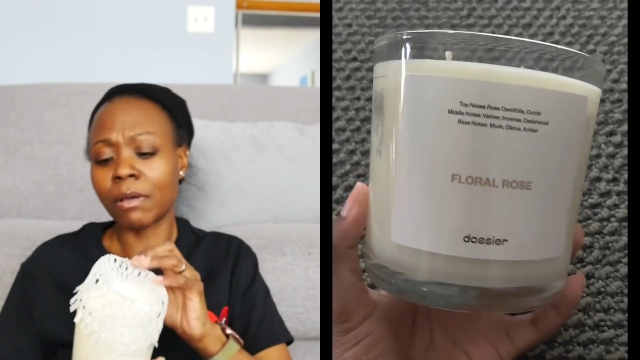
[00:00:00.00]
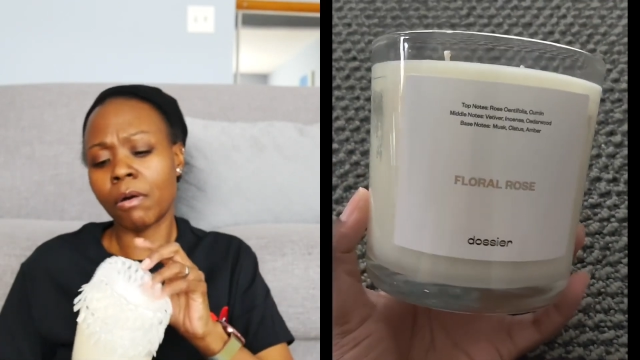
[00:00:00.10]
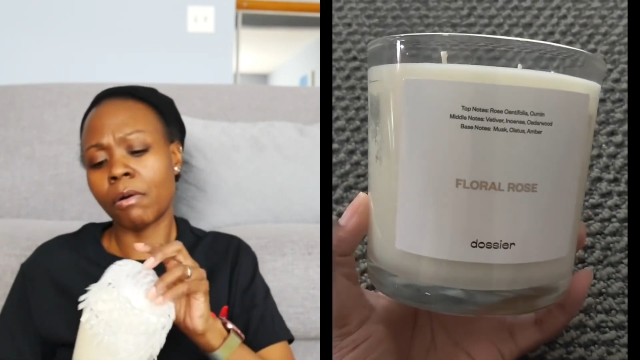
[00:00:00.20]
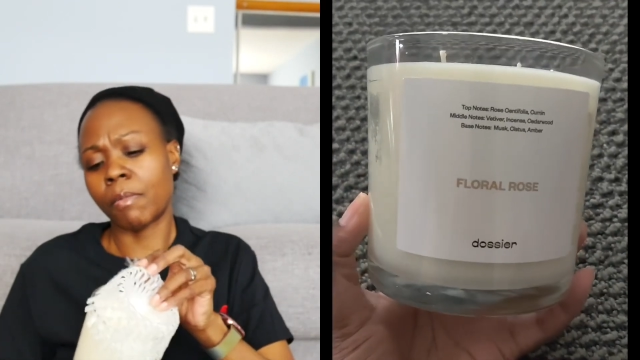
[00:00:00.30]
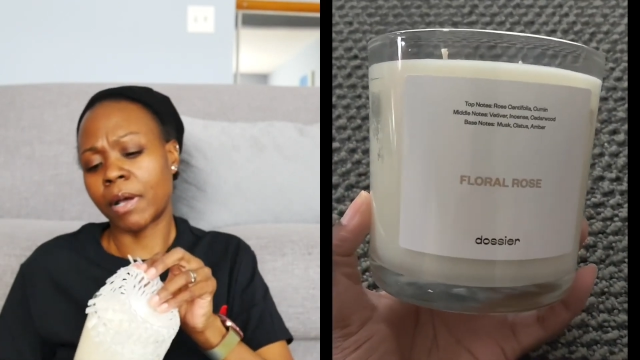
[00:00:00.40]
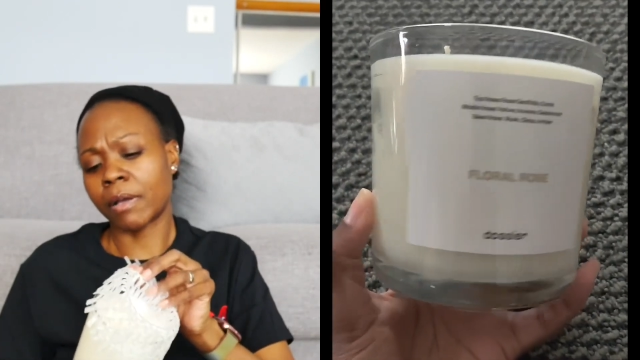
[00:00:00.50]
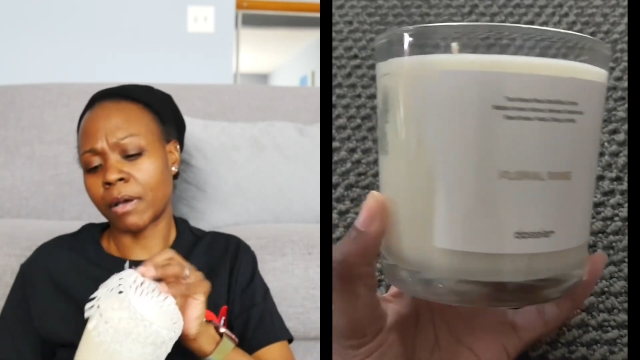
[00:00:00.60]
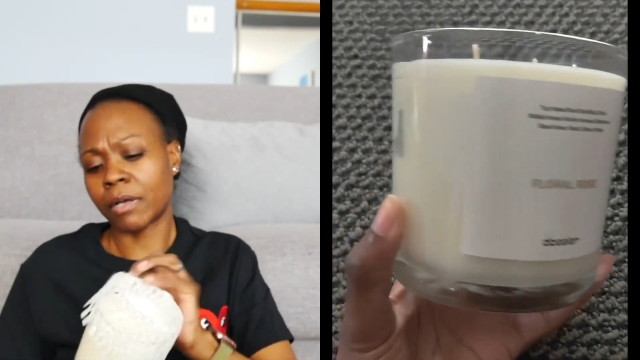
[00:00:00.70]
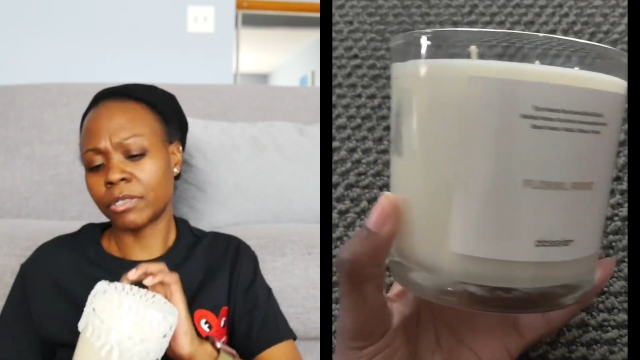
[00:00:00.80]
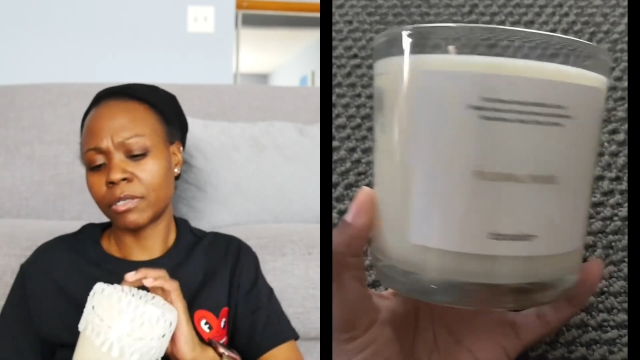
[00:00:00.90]
oh my
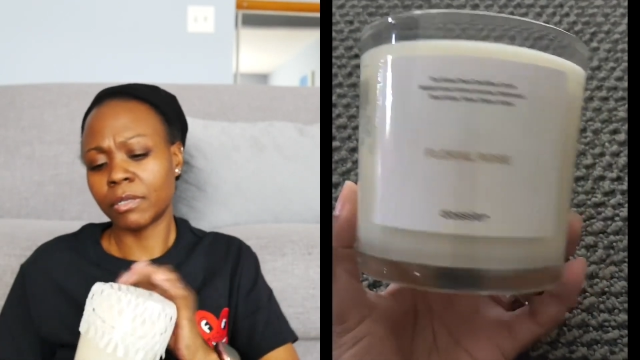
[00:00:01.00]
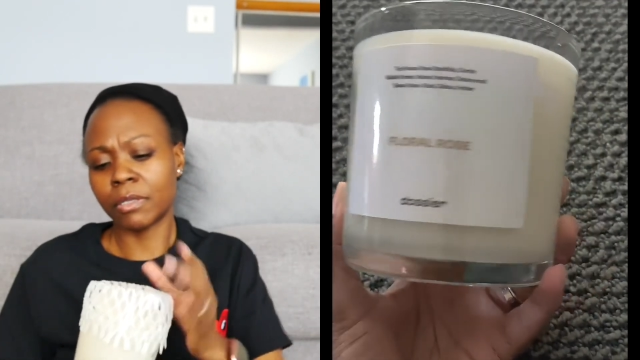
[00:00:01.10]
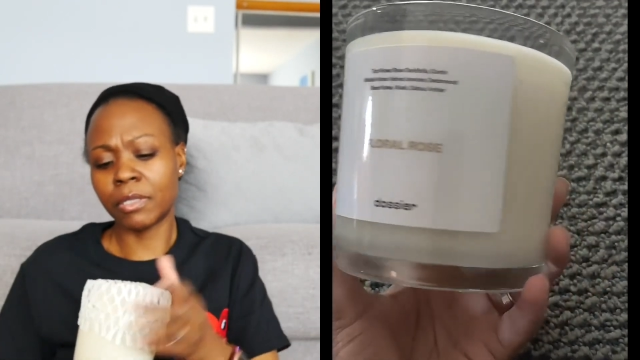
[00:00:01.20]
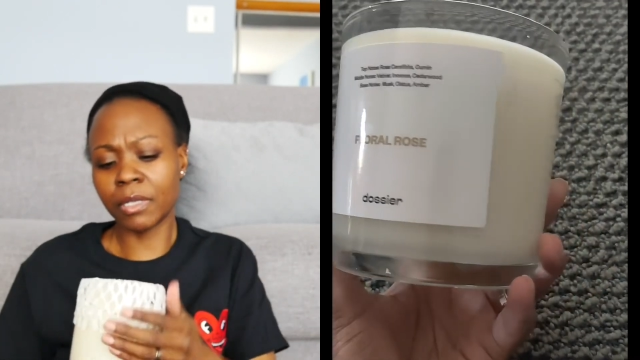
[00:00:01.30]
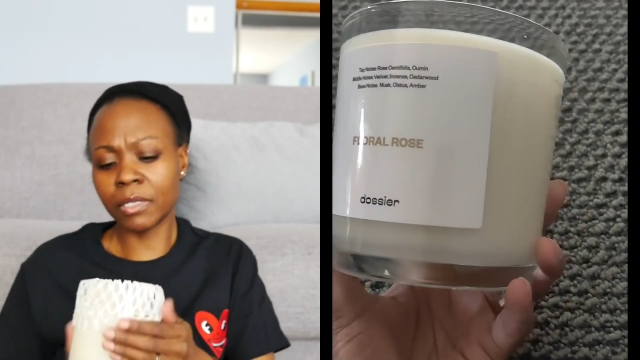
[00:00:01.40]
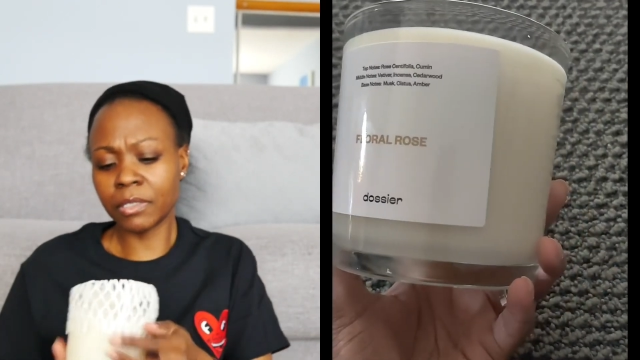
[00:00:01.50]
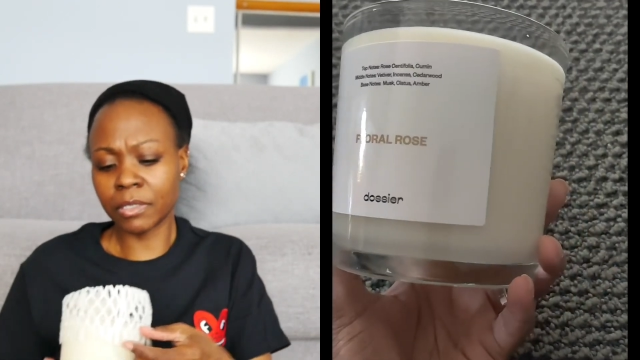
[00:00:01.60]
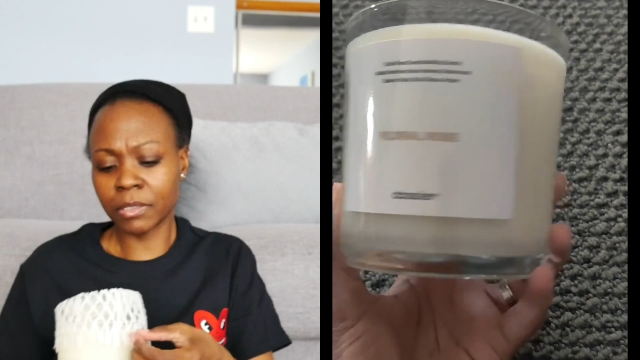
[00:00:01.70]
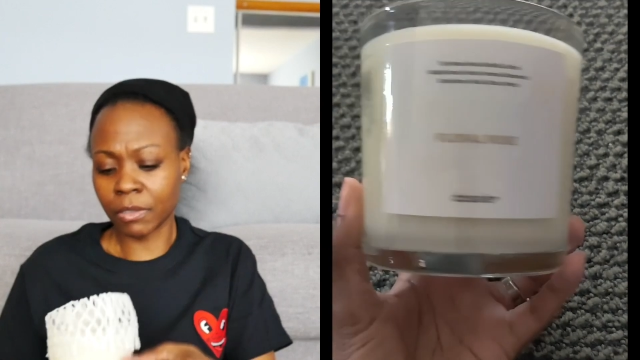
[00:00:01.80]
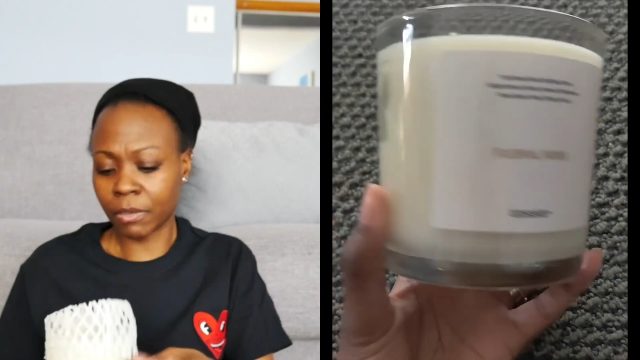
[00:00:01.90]
gosh, this
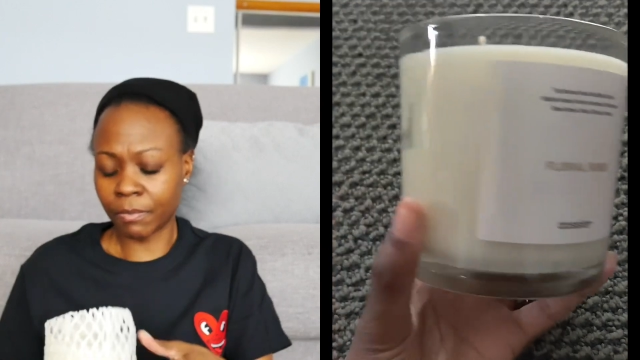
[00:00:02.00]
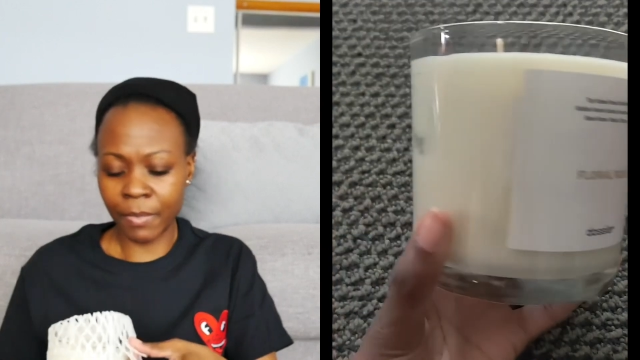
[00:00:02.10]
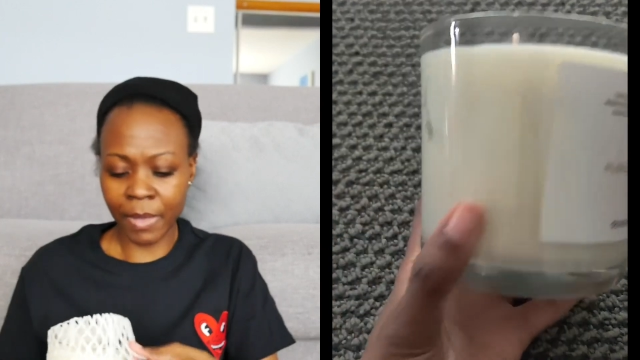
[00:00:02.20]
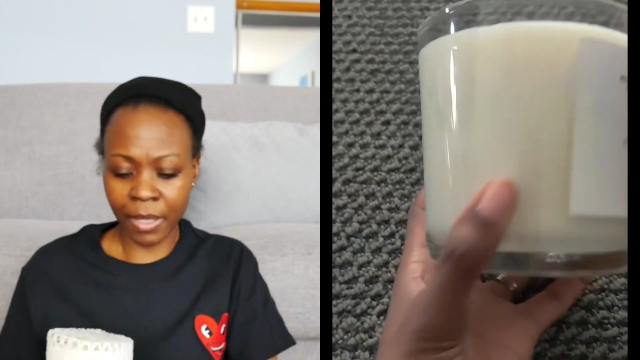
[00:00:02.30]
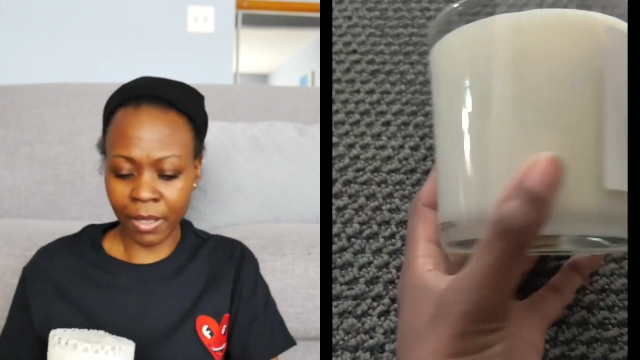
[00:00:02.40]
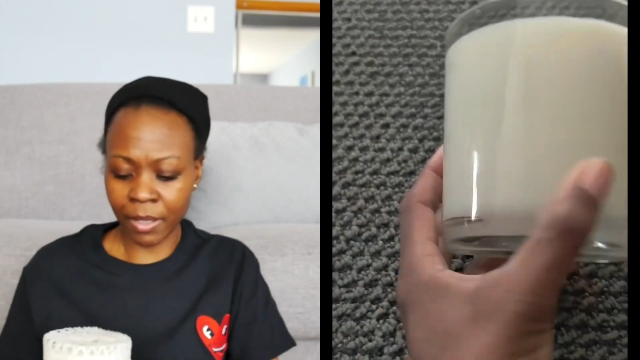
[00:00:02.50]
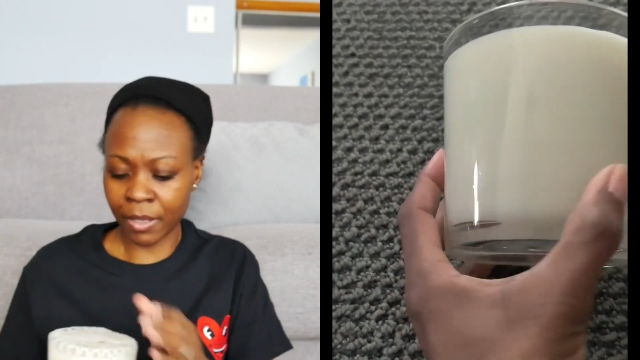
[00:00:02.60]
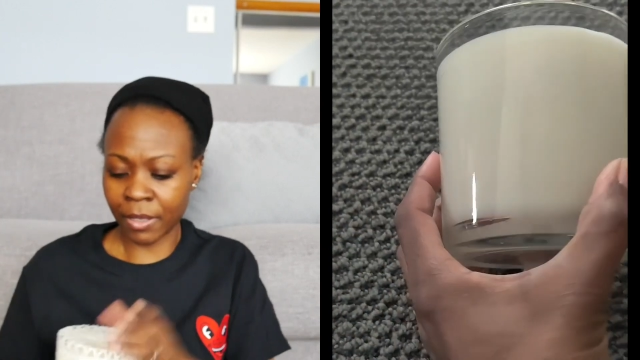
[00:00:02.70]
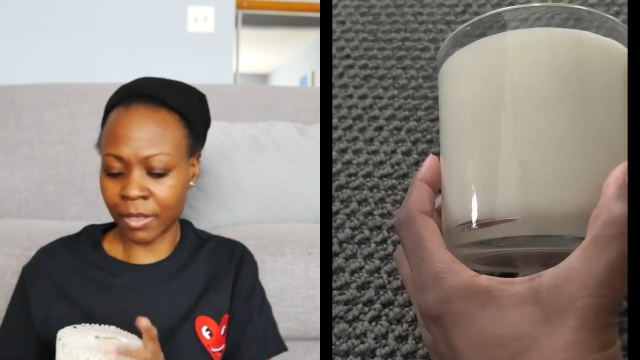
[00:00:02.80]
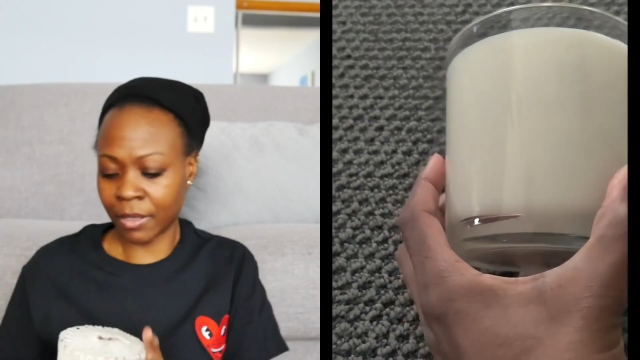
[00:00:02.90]
is gonna,
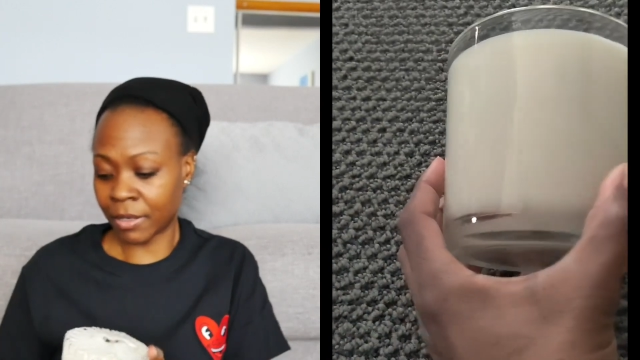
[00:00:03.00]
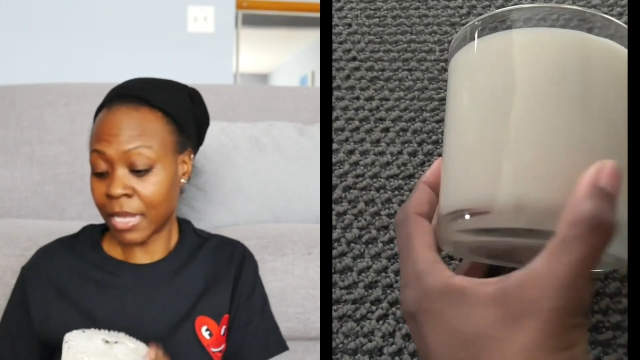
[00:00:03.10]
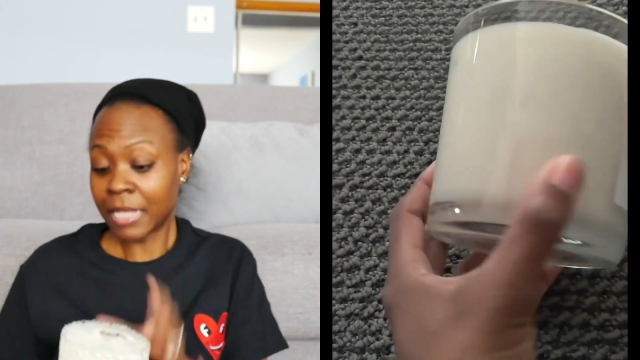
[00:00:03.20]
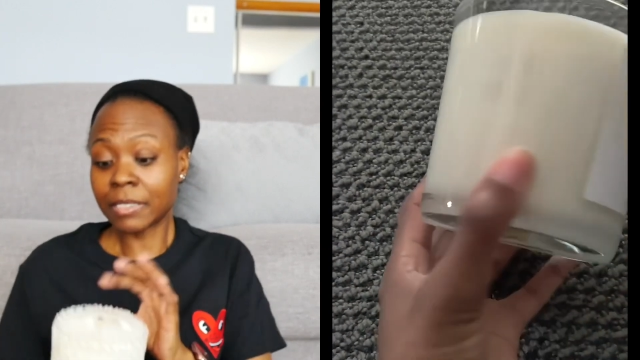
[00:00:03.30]
man,